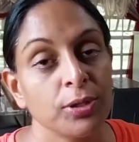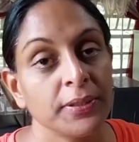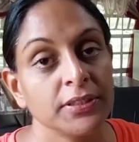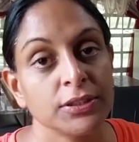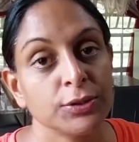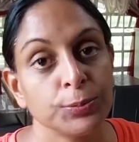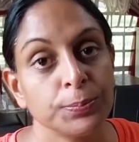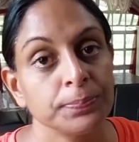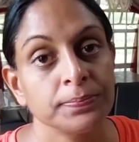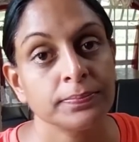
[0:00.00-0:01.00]
small pot of soup.
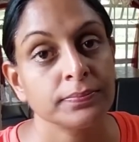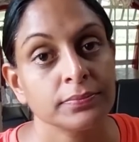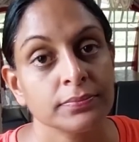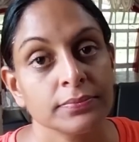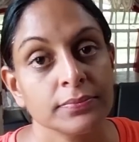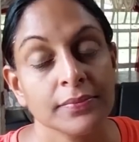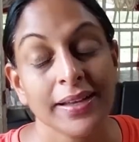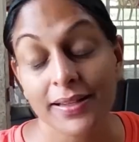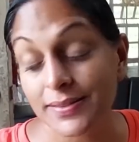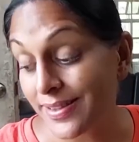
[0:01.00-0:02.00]
Never?
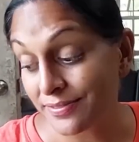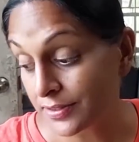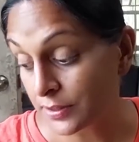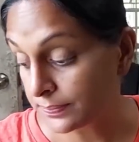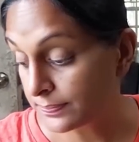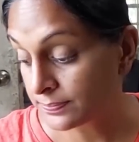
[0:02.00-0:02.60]
Never.